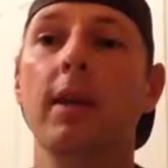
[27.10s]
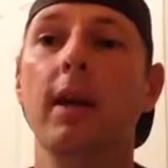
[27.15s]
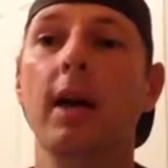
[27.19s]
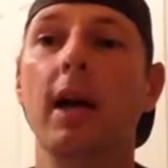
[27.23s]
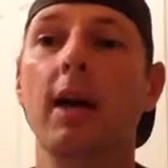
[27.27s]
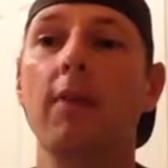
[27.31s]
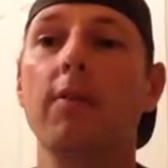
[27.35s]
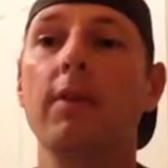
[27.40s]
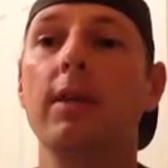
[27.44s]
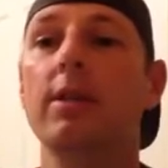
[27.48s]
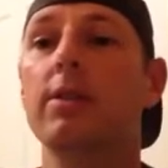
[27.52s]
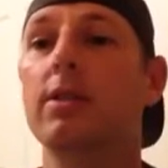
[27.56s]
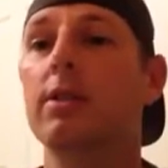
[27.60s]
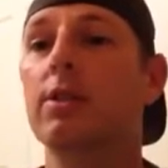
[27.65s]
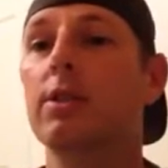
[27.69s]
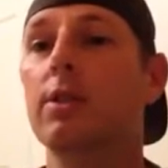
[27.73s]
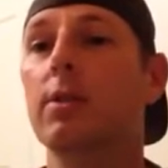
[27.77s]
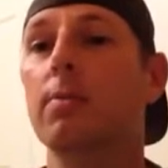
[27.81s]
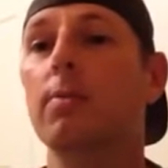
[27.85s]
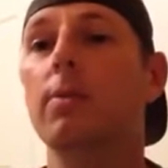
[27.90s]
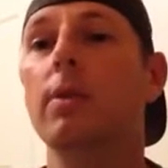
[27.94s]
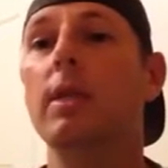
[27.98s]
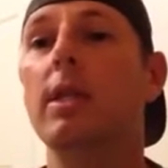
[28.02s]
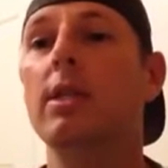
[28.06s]
evidence and
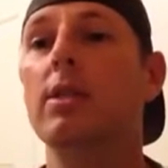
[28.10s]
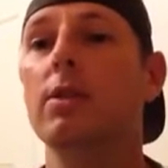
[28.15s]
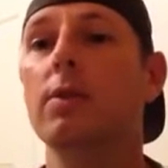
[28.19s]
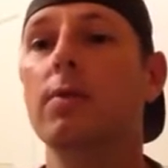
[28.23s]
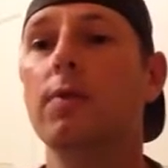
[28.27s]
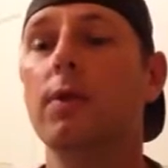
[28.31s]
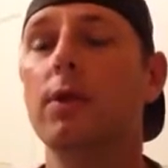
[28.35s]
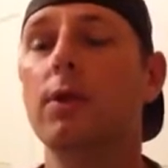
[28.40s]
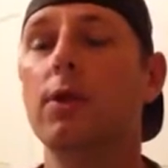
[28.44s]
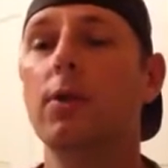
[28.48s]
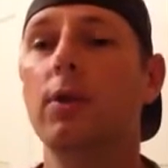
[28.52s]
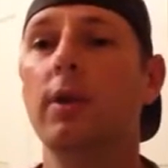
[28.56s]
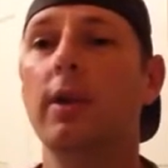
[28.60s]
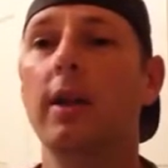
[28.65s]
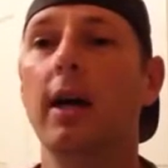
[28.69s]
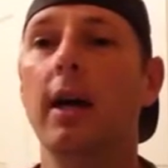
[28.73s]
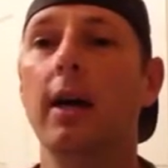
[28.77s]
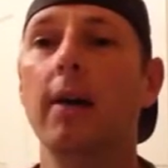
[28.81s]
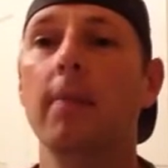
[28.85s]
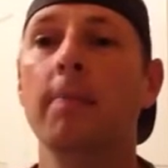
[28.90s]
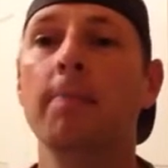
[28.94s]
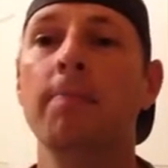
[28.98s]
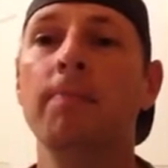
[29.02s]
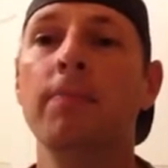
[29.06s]
some reasons for doing
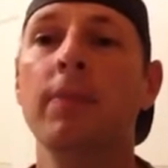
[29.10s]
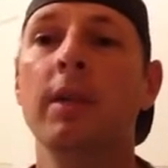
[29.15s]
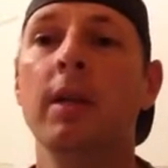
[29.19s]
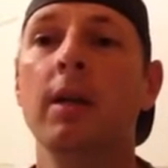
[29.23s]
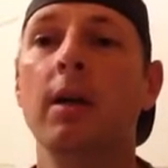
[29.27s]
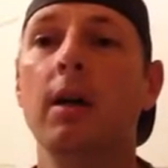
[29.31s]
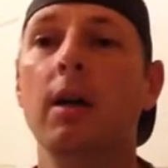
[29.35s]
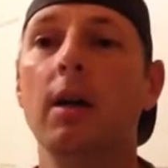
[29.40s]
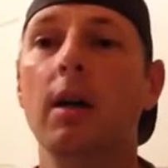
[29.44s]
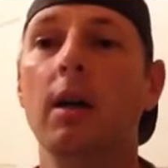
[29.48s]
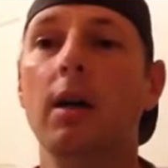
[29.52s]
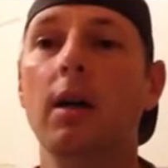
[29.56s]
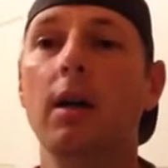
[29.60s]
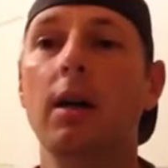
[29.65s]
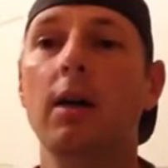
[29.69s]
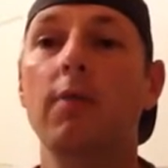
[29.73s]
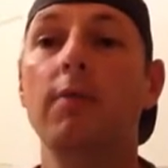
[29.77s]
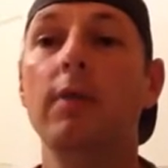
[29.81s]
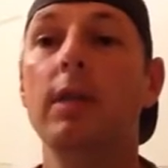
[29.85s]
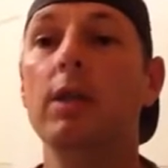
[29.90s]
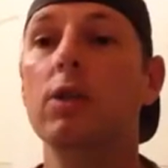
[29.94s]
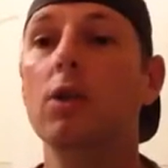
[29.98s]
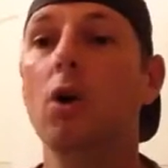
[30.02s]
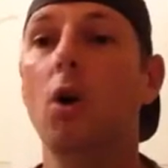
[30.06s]
that. Uh,
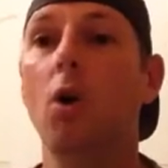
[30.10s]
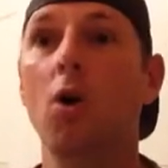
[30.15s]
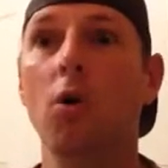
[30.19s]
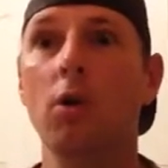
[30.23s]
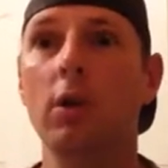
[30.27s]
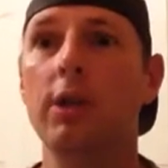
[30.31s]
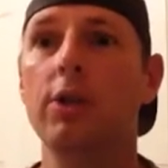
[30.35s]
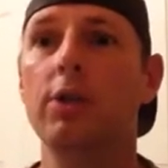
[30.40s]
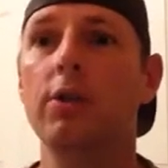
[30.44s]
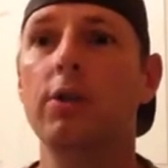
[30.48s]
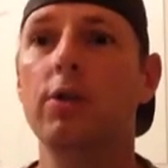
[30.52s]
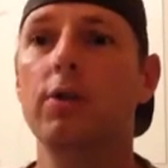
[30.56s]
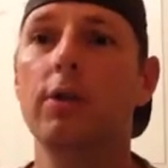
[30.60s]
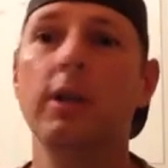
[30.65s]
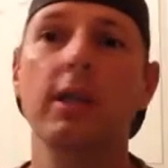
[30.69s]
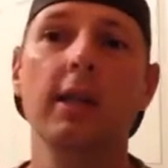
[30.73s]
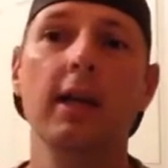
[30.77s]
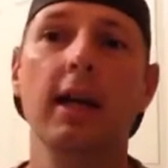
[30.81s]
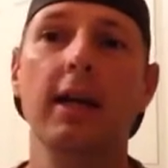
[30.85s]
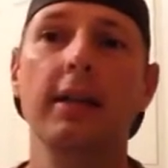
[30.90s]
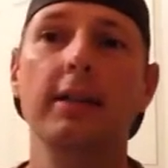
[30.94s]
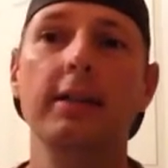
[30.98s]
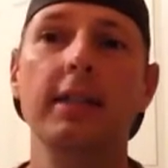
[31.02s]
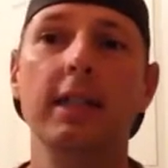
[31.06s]
if he's only shooting
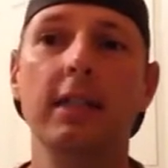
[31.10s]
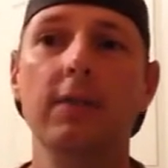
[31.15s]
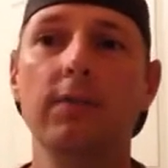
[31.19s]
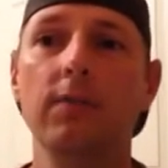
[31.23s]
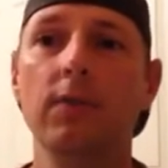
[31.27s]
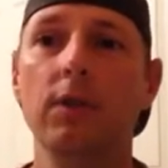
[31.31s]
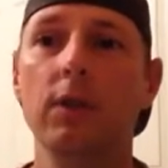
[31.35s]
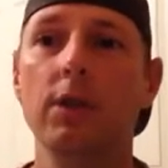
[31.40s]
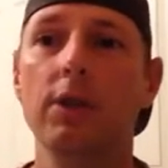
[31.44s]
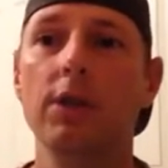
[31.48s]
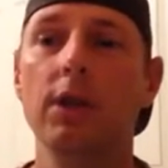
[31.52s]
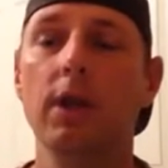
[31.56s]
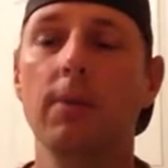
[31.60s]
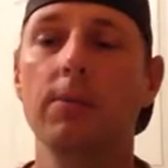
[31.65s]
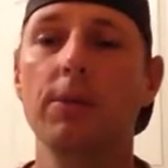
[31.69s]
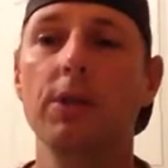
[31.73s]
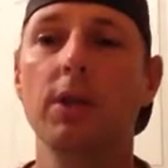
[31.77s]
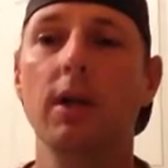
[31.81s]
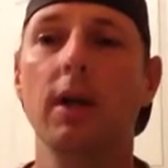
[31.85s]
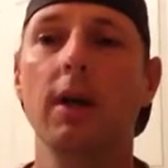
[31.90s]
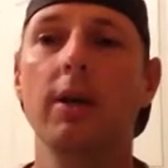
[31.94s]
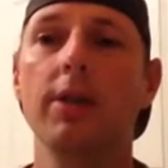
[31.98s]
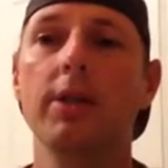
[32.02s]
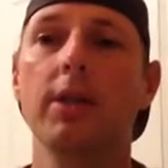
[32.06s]
19 foot jump
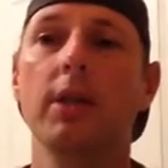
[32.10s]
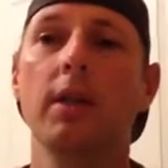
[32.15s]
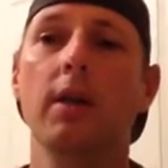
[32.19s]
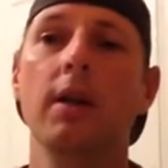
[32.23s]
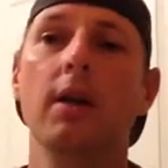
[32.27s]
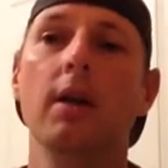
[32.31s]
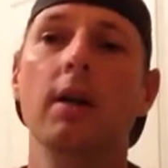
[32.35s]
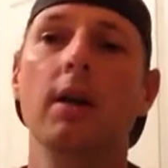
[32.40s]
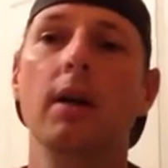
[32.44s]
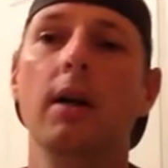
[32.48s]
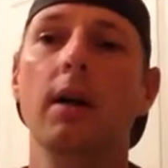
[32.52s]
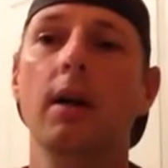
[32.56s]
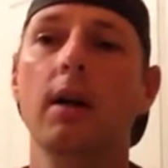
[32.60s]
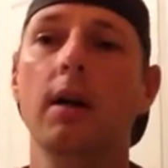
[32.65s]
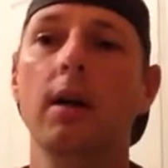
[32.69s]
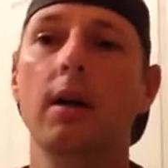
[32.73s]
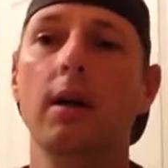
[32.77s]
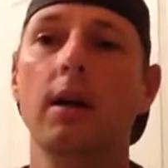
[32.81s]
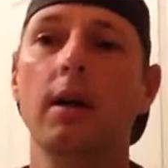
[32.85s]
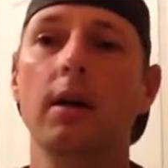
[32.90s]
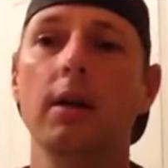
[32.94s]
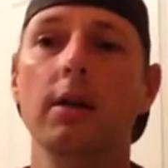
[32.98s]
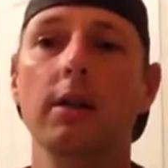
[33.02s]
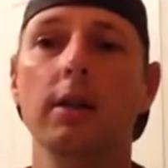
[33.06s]
shots,
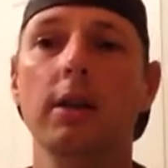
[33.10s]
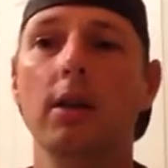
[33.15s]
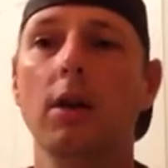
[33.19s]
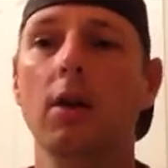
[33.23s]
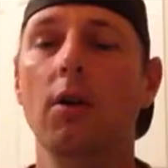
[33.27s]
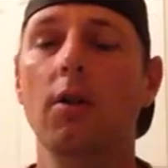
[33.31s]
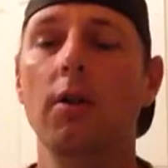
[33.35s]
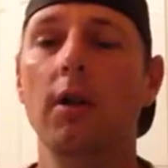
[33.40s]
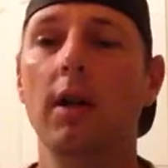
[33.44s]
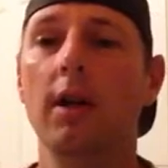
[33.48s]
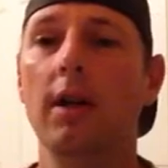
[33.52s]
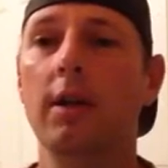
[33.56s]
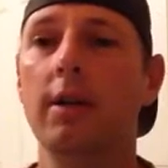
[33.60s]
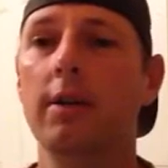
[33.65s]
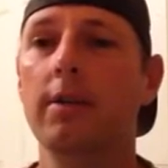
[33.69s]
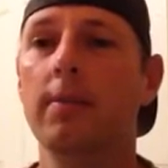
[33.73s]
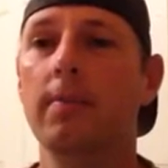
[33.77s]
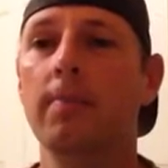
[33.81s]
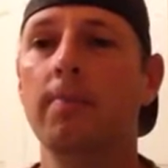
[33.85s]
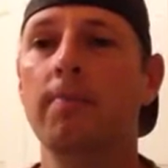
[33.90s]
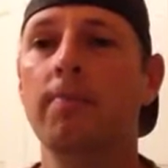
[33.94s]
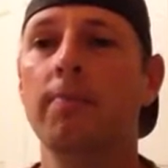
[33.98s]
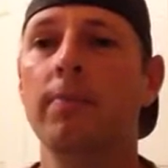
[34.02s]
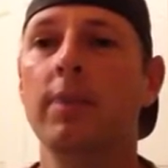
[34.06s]
uh, you know, then
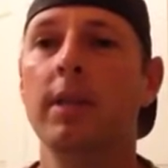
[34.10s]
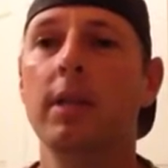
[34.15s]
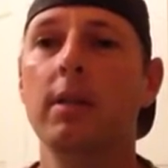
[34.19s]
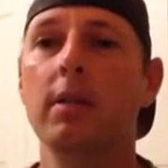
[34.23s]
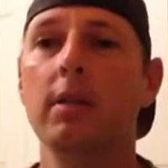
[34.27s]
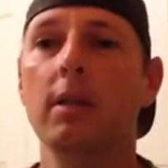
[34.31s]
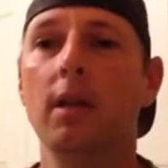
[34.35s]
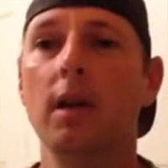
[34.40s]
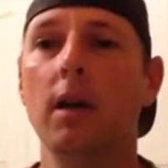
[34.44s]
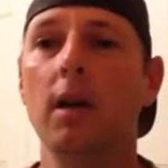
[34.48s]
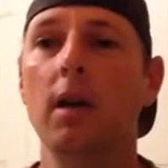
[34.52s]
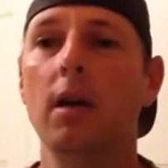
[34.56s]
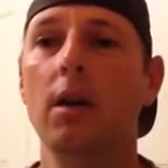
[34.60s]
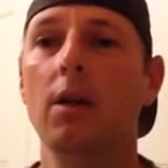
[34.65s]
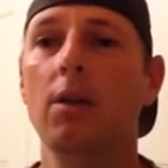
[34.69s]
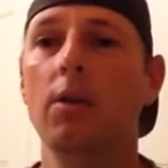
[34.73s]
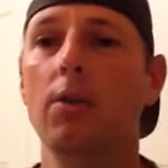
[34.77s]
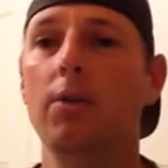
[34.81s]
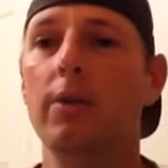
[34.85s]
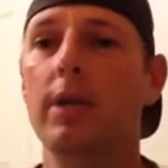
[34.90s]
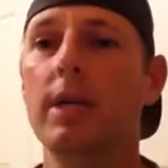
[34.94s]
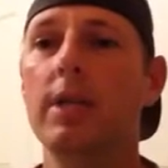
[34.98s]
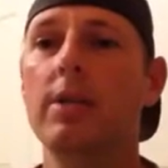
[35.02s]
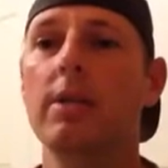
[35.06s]
uh,
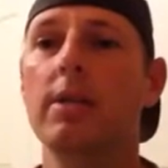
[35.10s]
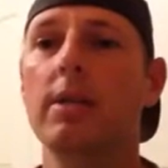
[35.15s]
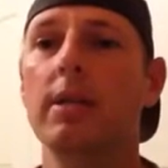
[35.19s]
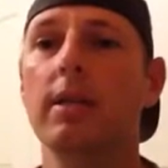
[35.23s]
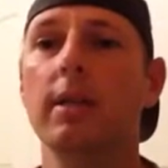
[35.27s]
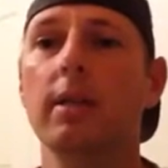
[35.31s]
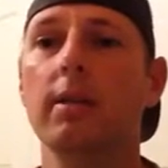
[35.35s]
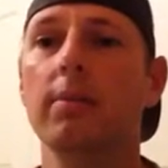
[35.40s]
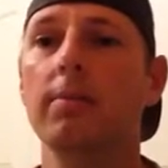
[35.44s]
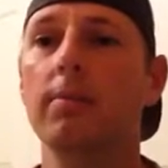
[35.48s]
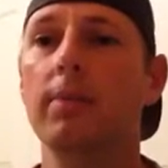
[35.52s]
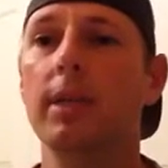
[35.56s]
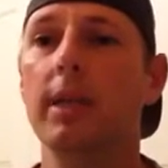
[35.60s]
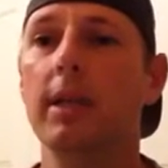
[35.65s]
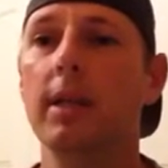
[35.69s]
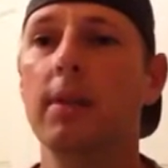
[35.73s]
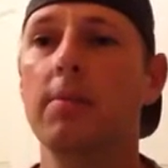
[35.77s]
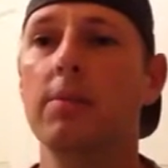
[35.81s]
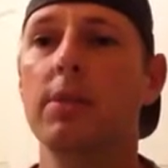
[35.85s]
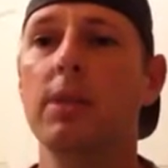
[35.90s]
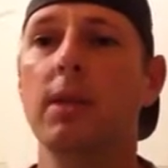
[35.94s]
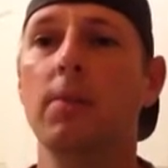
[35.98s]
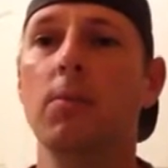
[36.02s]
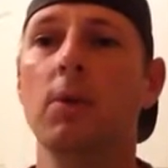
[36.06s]
the reasoning
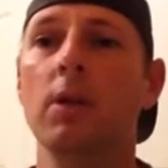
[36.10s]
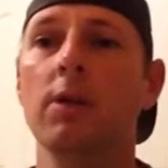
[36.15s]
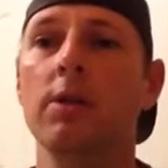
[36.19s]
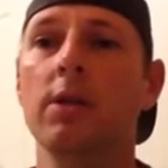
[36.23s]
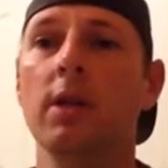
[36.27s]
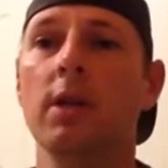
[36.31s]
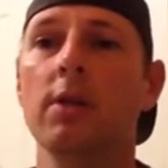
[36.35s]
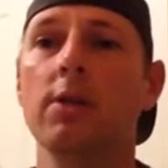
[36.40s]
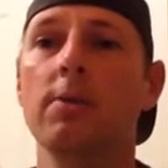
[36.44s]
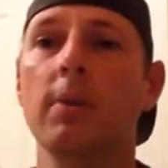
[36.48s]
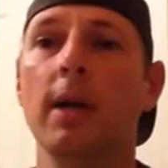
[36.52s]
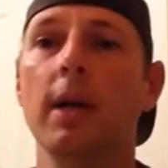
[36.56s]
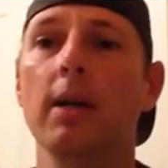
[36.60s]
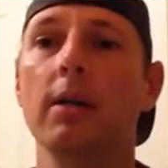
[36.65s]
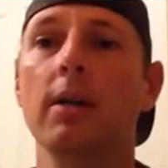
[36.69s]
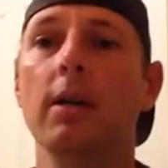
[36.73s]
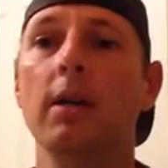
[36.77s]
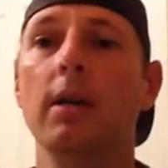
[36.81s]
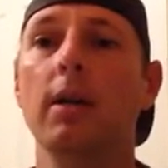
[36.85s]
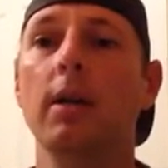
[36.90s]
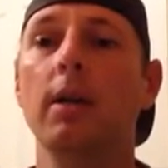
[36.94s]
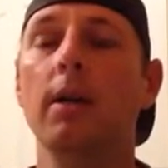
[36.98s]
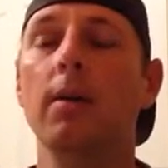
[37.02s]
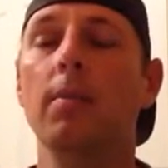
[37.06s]
becomes somewhat suspect.
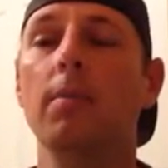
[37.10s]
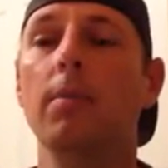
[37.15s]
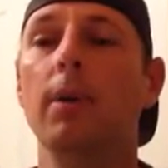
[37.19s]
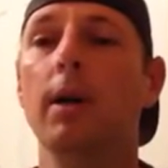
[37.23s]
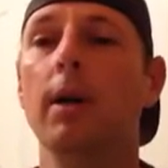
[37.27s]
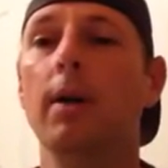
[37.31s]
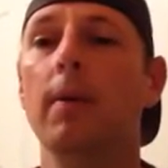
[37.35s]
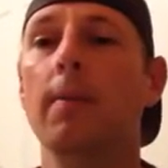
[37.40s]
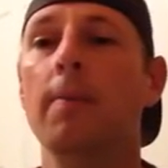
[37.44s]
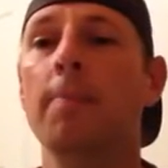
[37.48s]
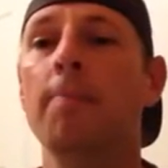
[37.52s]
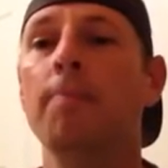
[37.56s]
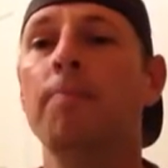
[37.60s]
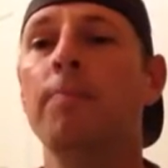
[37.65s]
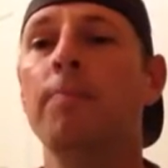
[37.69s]
But